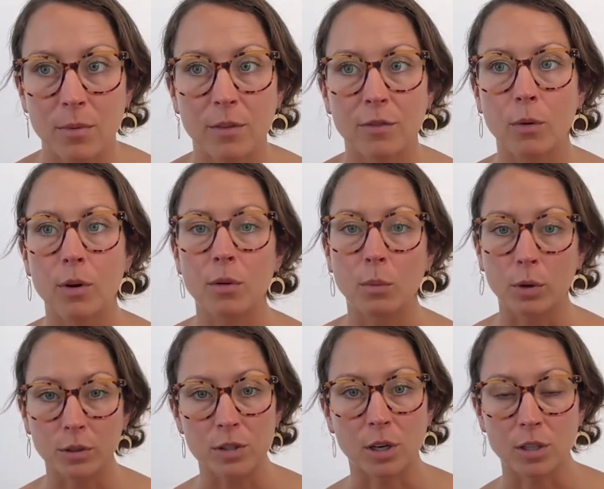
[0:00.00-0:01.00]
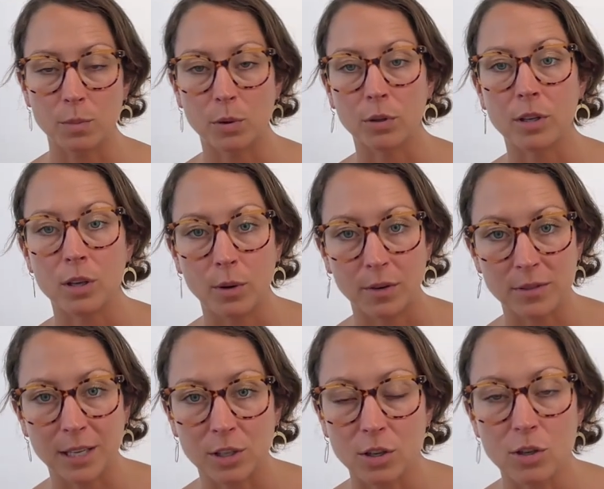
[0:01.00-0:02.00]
before the world starts pulling you off center.